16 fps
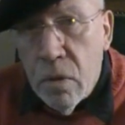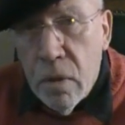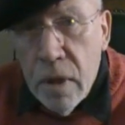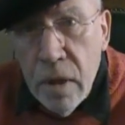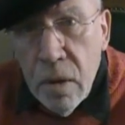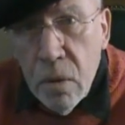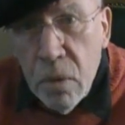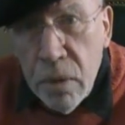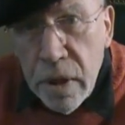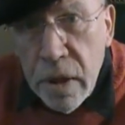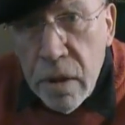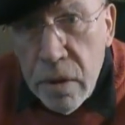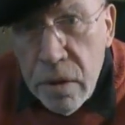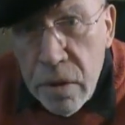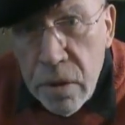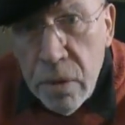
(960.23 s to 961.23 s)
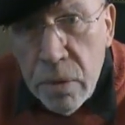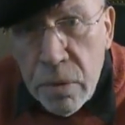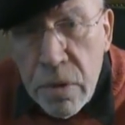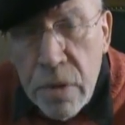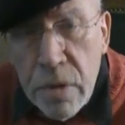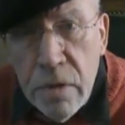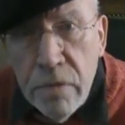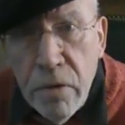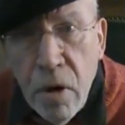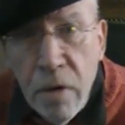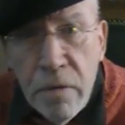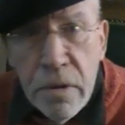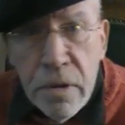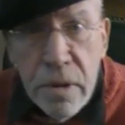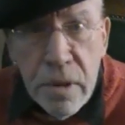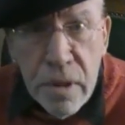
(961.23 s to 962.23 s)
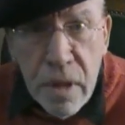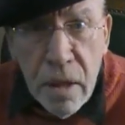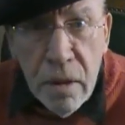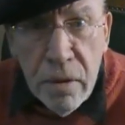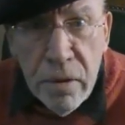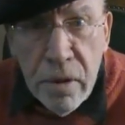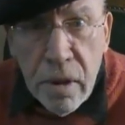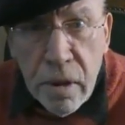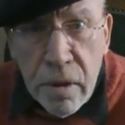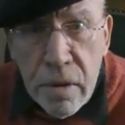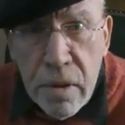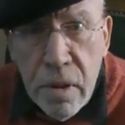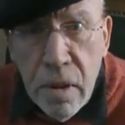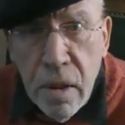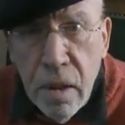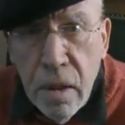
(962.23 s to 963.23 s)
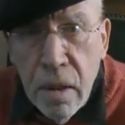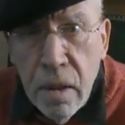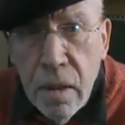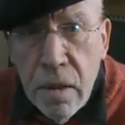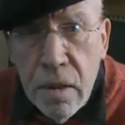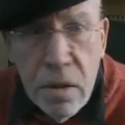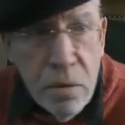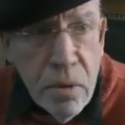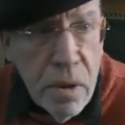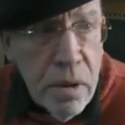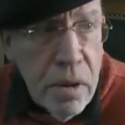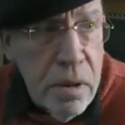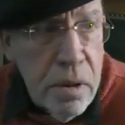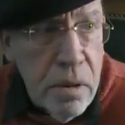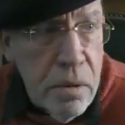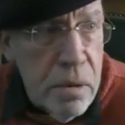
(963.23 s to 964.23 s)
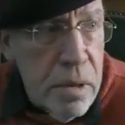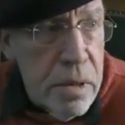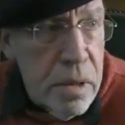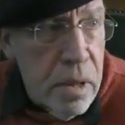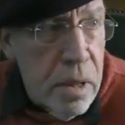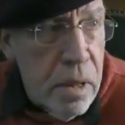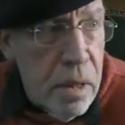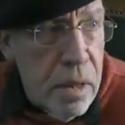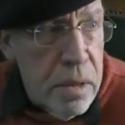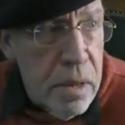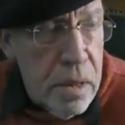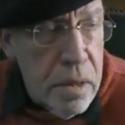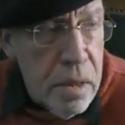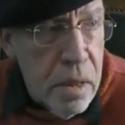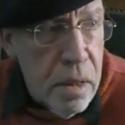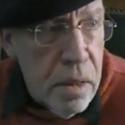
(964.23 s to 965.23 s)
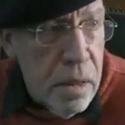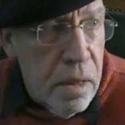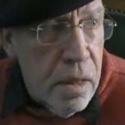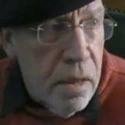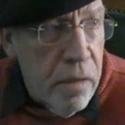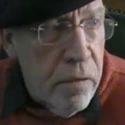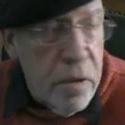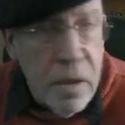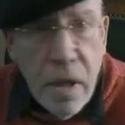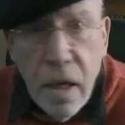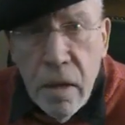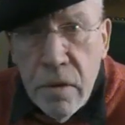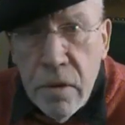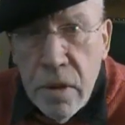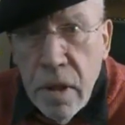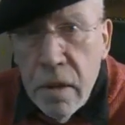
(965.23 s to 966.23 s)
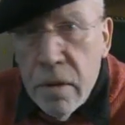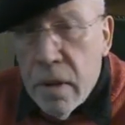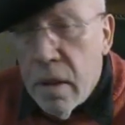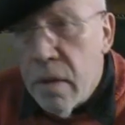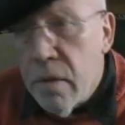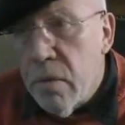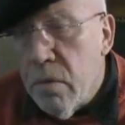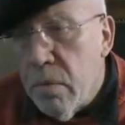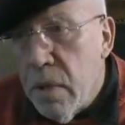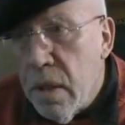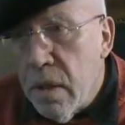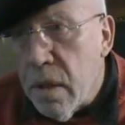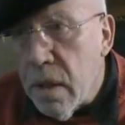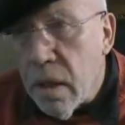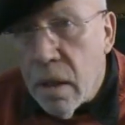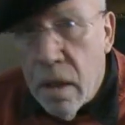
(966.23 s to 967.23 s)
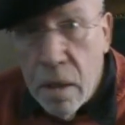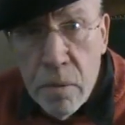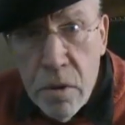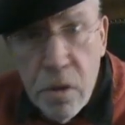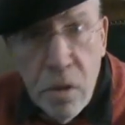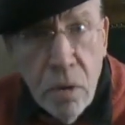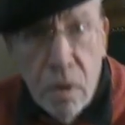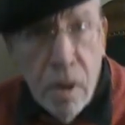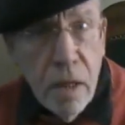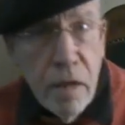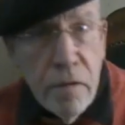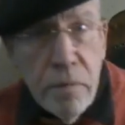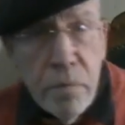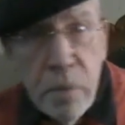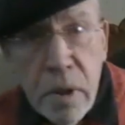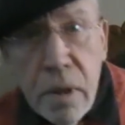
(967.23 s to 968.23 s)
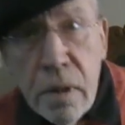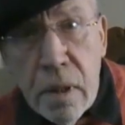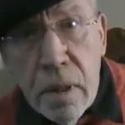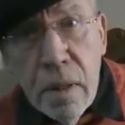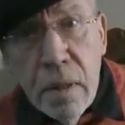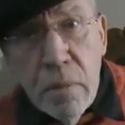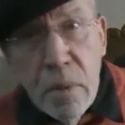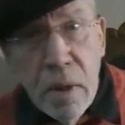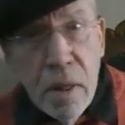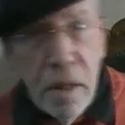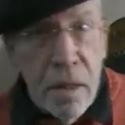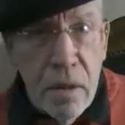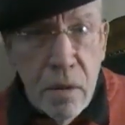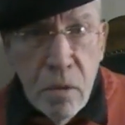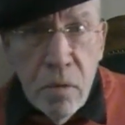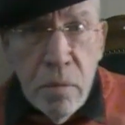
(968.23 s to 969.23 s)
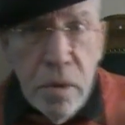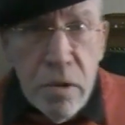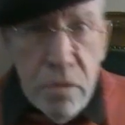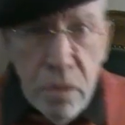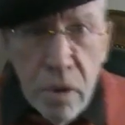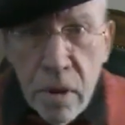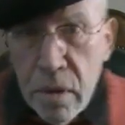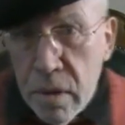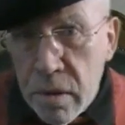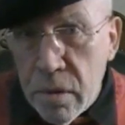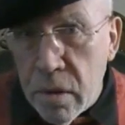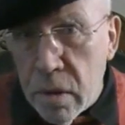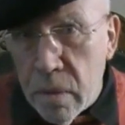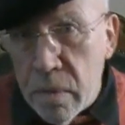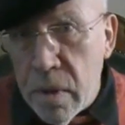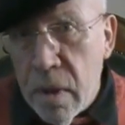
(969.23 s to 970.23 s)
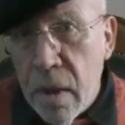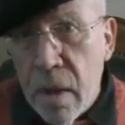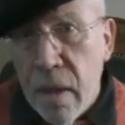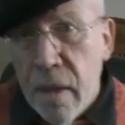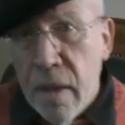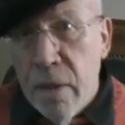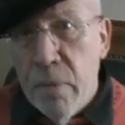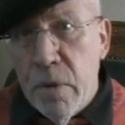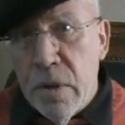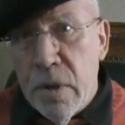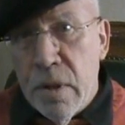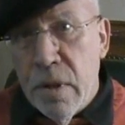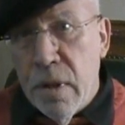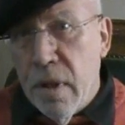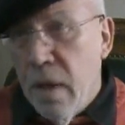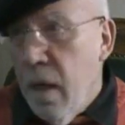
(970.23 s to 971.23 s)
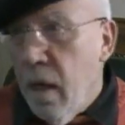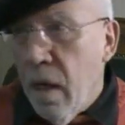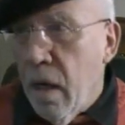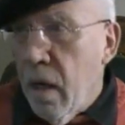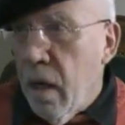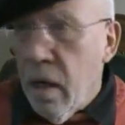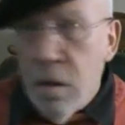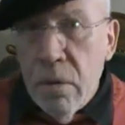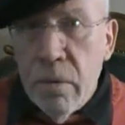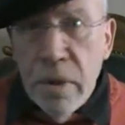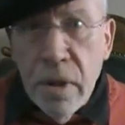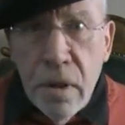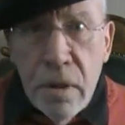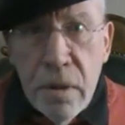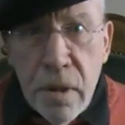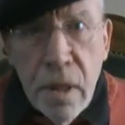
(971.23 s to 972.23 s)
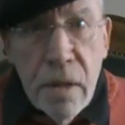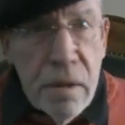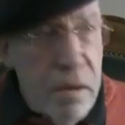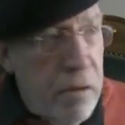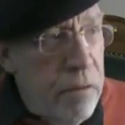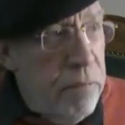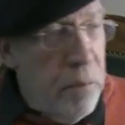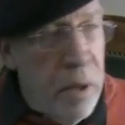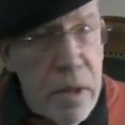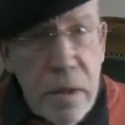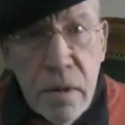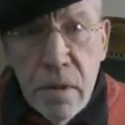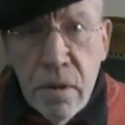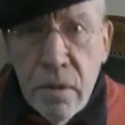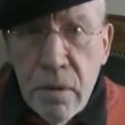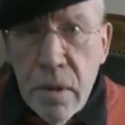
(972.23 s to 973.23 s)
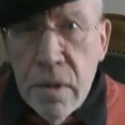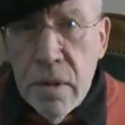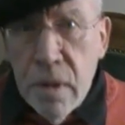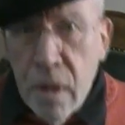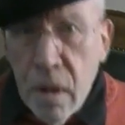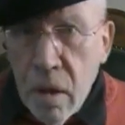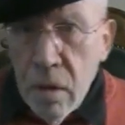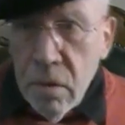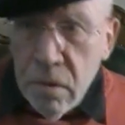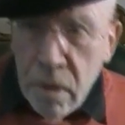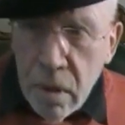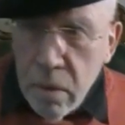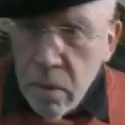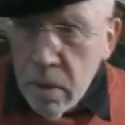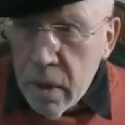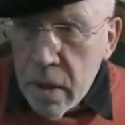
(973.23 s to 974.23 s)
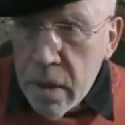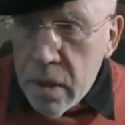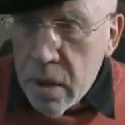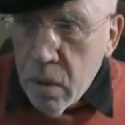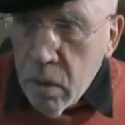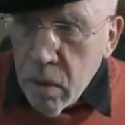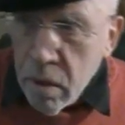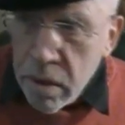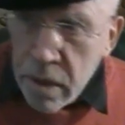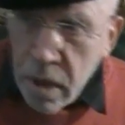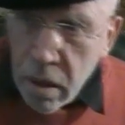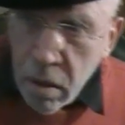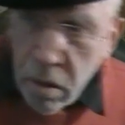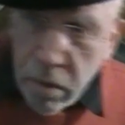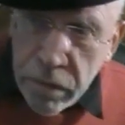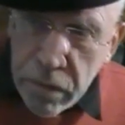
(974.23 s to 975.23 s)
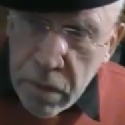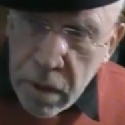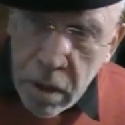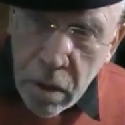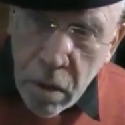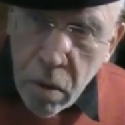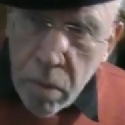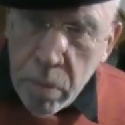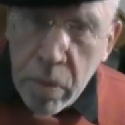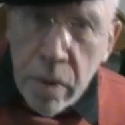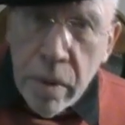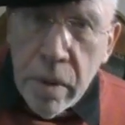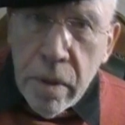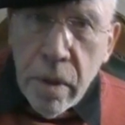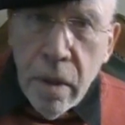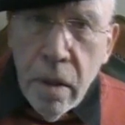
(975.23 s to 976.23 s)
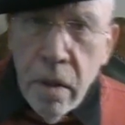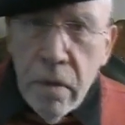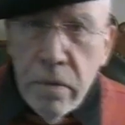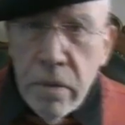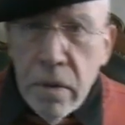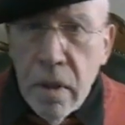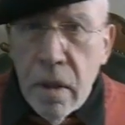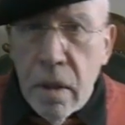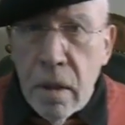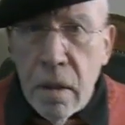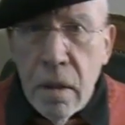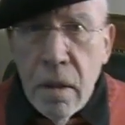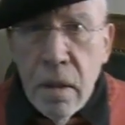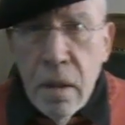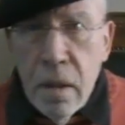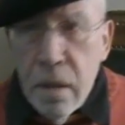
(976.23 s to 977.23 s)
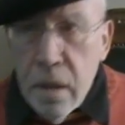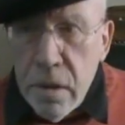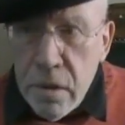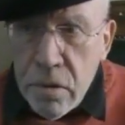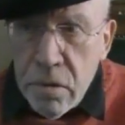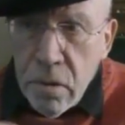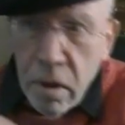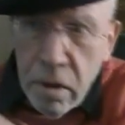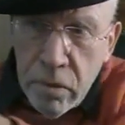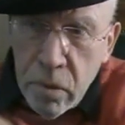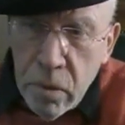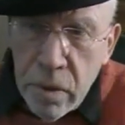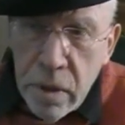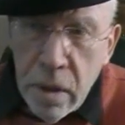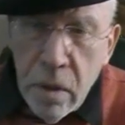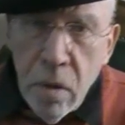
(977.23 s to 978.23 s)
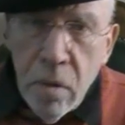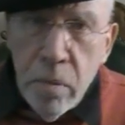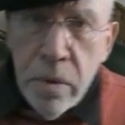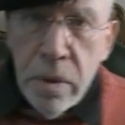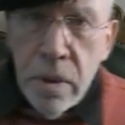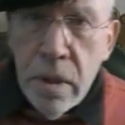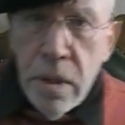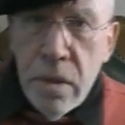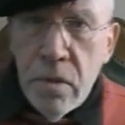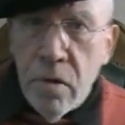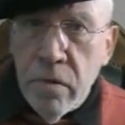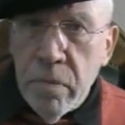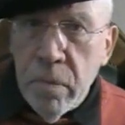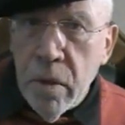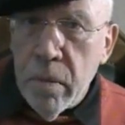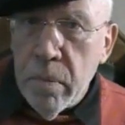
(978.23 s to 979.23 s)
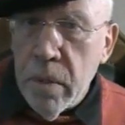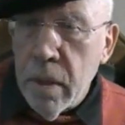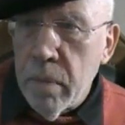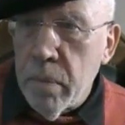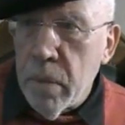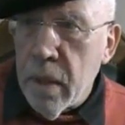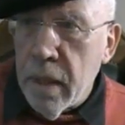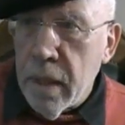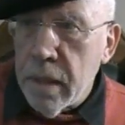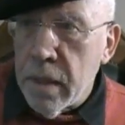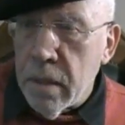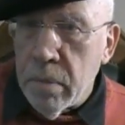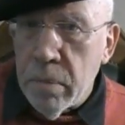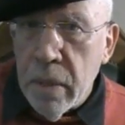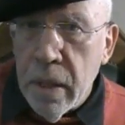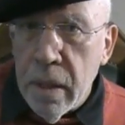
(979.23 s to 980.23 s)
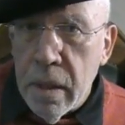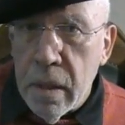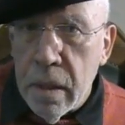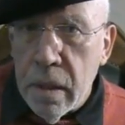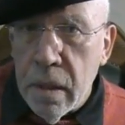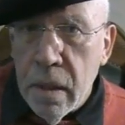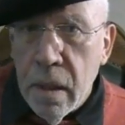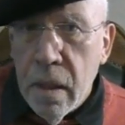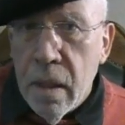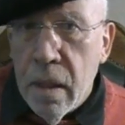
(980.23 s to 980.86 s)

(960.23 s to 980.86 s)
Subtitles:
and all that, all they can do to survive is to sell things. So what they do is they have a town council meeting, I'm sure. I haven't been there, but I can almost write the script, in which they say, how are we going to get enough money to do this and that? Oh, right, well, let's sell off the allotment over there. Let's drive all the allotmentees off by acting badly,